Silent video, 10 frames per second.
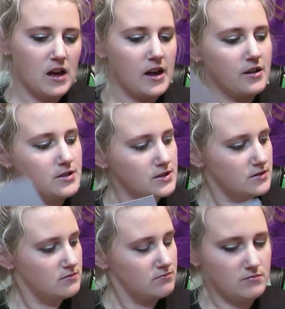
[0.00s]
I got,
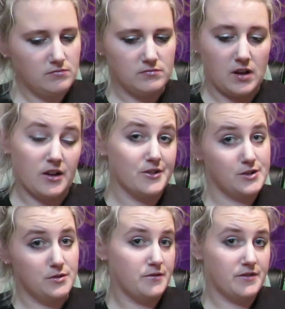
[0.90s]
ooh, I got
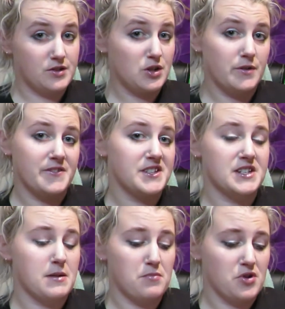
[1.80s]
two, two of the
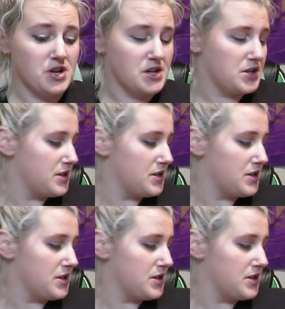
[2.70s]
same print.